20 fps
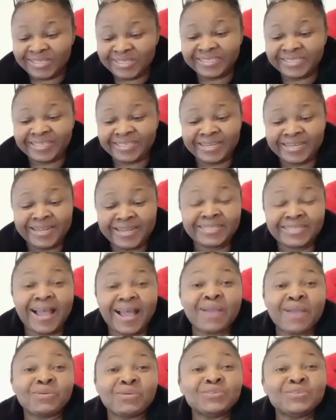country that I,
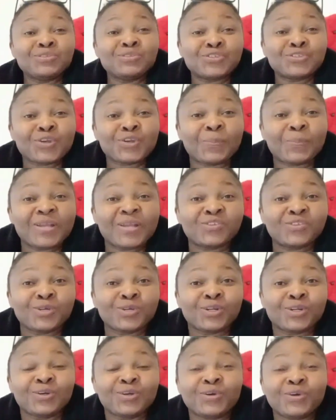I went to shop. I
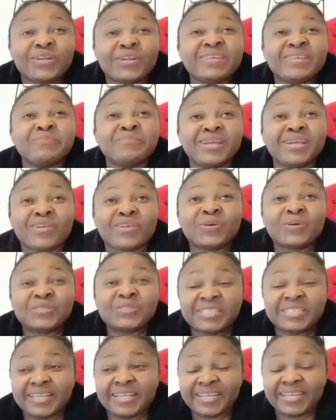saw already made
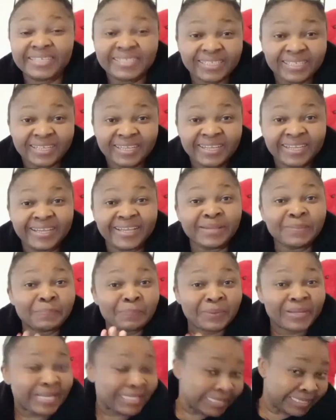custard in
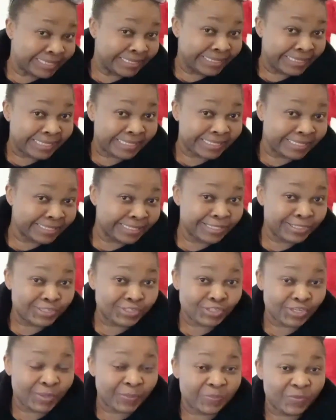plastics in the
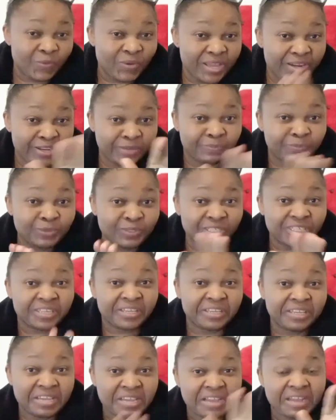shop where they put
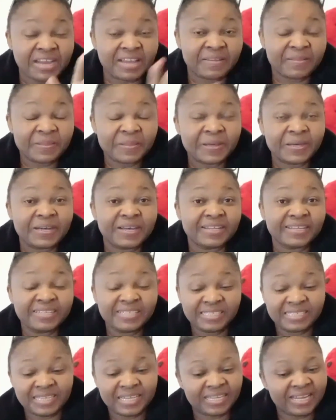cake and uh,
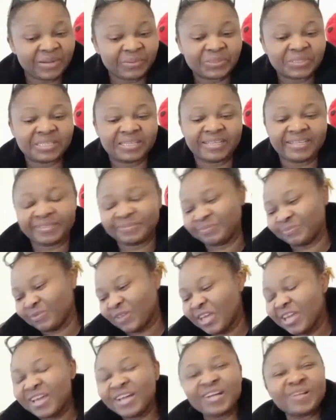dessert. I was like,
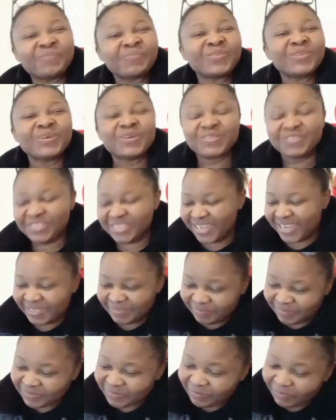no,
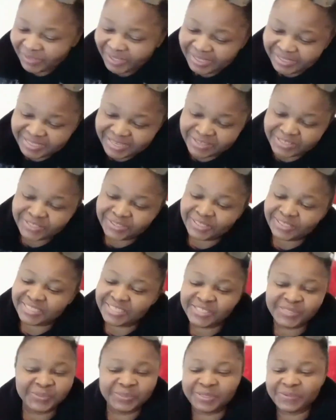cha. There is
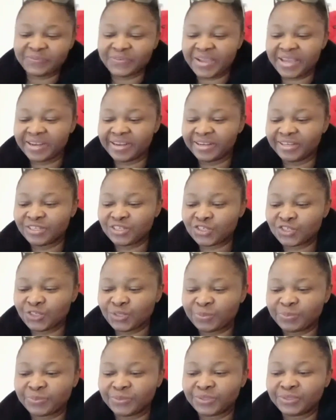nothing you will not find in the
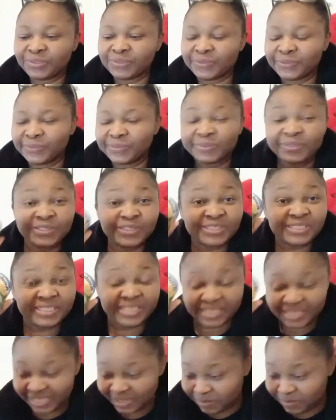shop, you know, custard.